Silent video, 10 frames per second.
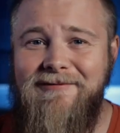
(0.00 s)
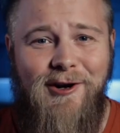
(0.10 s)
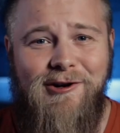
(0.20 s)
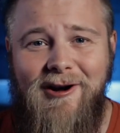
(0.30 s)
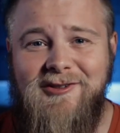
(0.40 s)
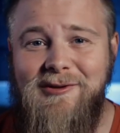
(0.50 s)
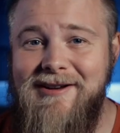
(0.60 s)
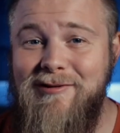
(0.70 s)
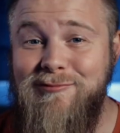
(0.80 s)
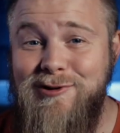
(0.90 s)
photographs were
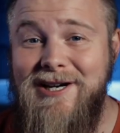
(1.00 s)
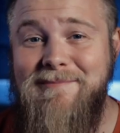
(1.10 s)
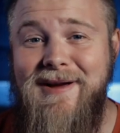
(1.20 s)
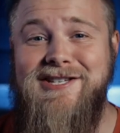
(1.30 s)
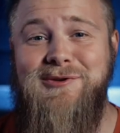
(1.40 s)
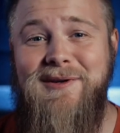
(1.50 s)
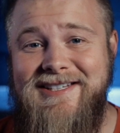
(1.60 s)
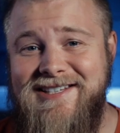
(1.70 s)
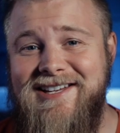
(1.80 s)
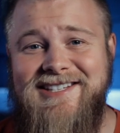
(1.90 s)
never really meant to
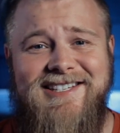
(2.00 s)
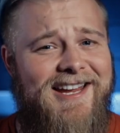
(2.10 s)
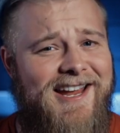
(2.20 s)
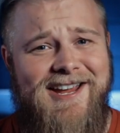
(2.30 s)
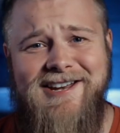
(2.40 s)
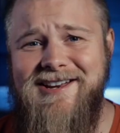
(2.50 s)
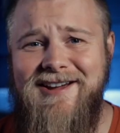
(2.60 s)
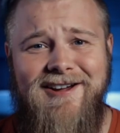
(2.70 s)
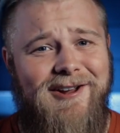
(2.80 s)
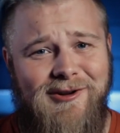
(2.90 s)
exist in,
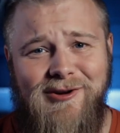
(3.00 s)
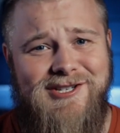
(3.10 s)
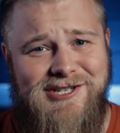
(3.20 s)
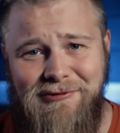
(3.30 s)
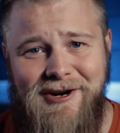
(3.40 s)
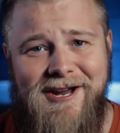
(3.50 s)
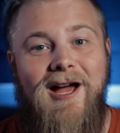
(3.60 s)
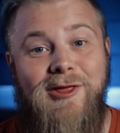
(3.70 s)
uh, in, on a screen.